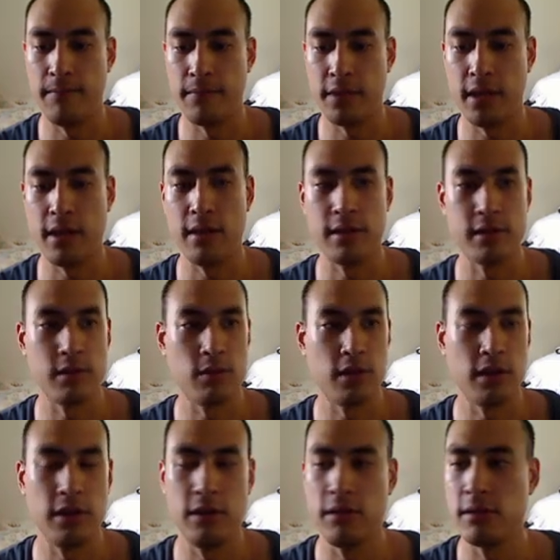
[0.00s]
Yeah, this is what I
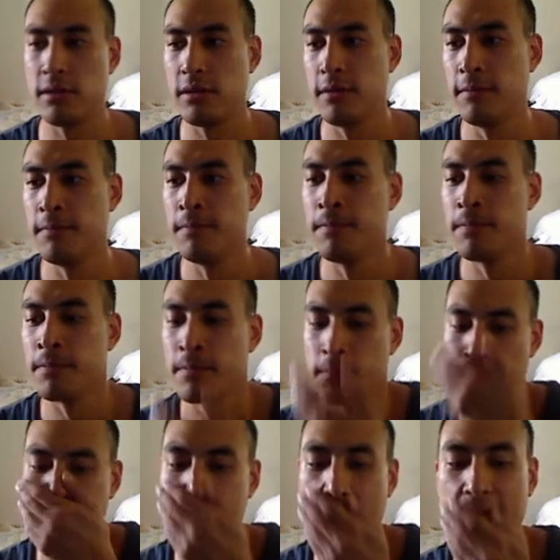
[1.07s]
use.
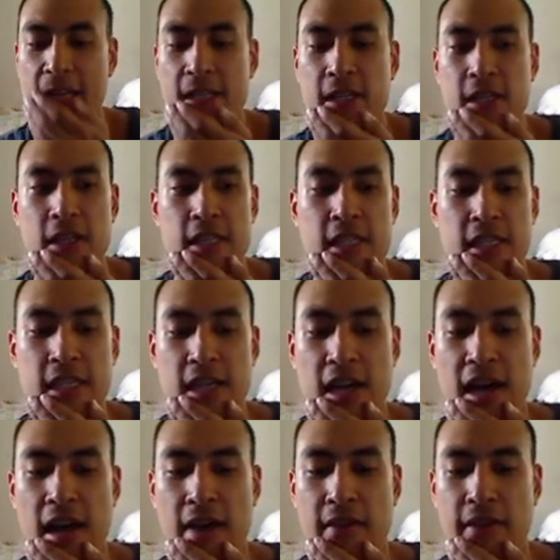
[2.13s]
And so you can see I
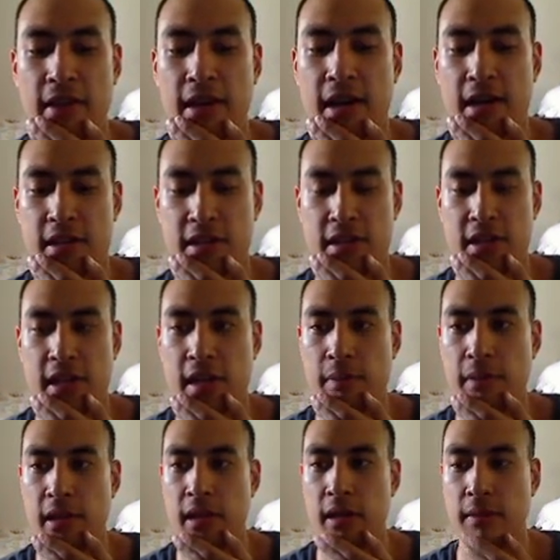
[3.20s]
have it actually set up
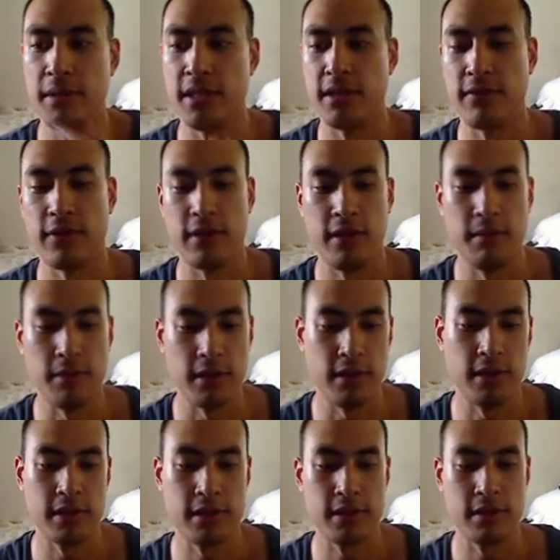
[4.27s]
a little bit differently, but
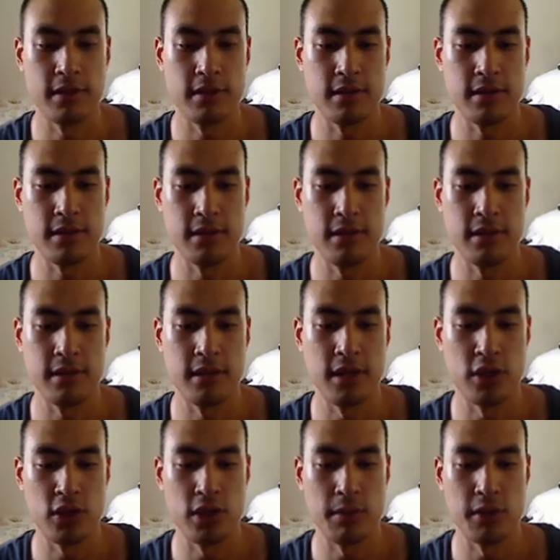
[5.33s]
let's not
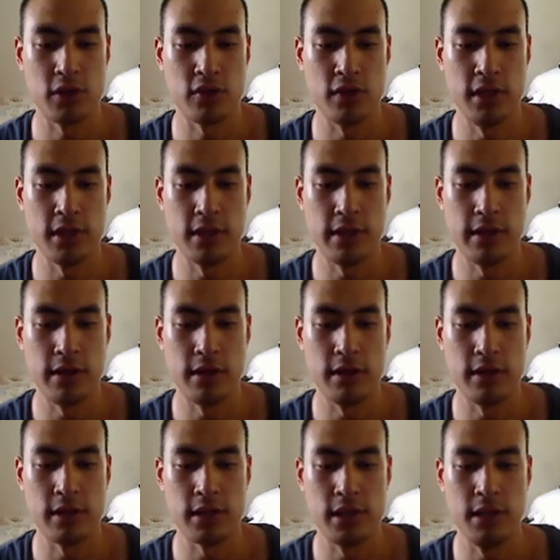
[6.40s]
jump straight to there.
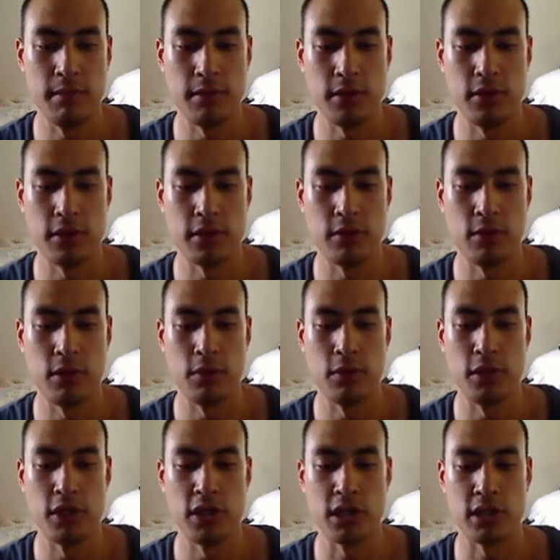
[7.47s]
Let's keep going to where we
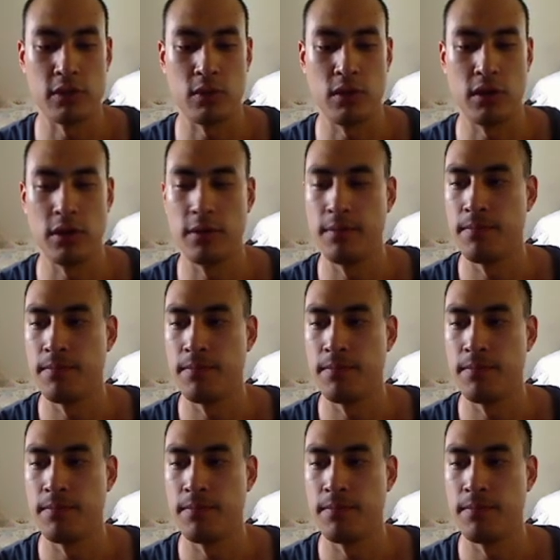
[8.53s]
just were.